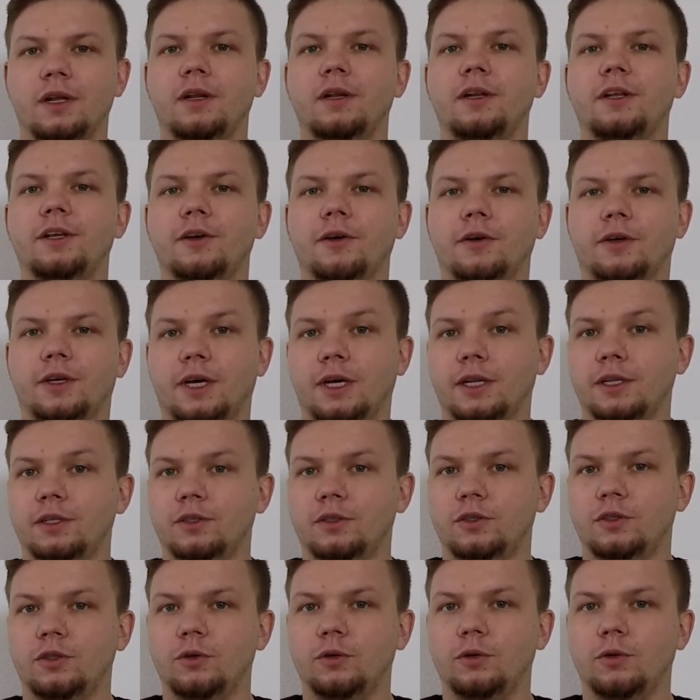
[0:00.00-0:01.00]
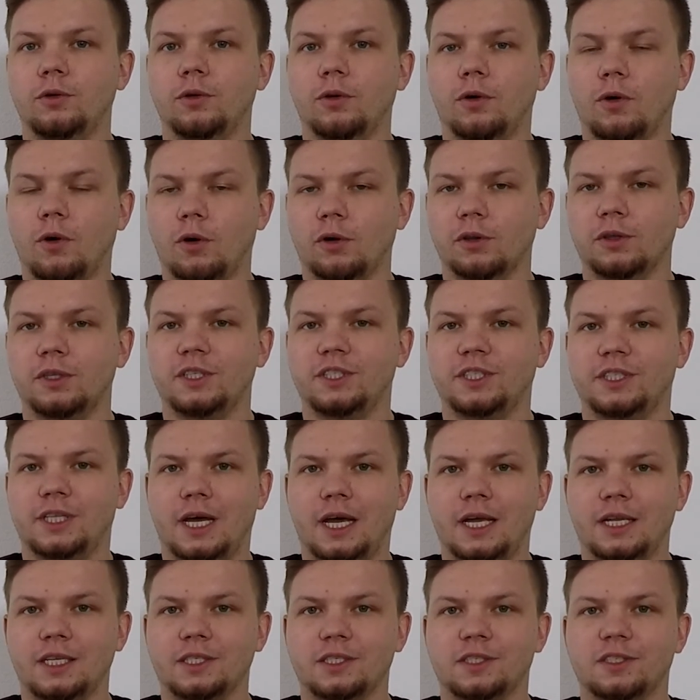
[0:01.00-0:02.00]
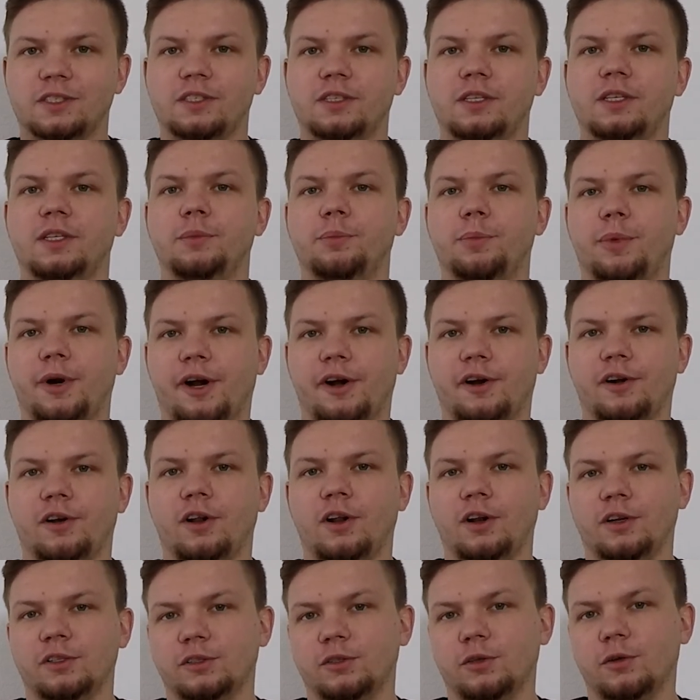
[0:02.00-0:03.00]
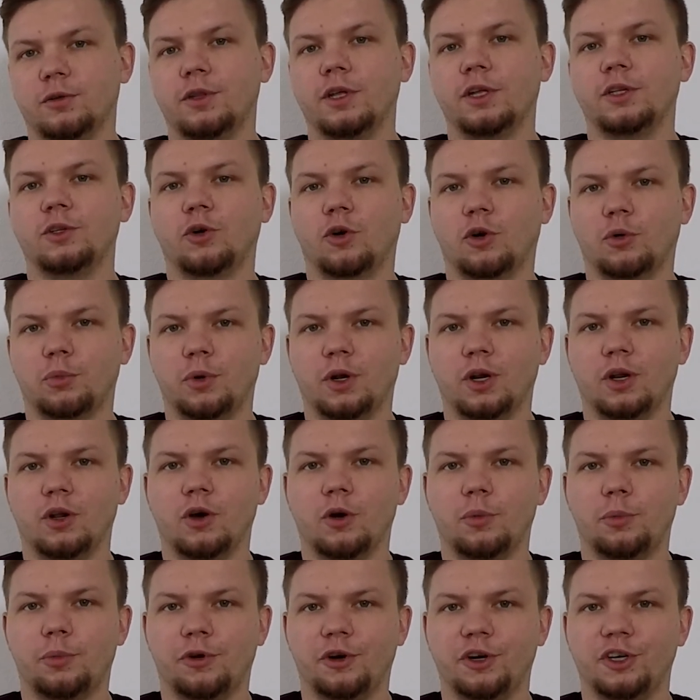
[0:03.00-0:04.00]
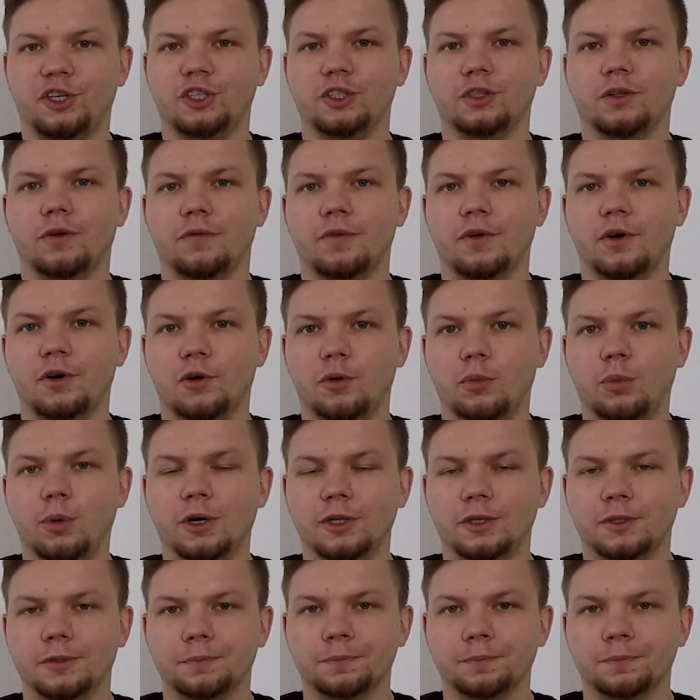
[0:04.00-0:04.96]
Leo can do all these tasks in parallel to the normal operation of the robot.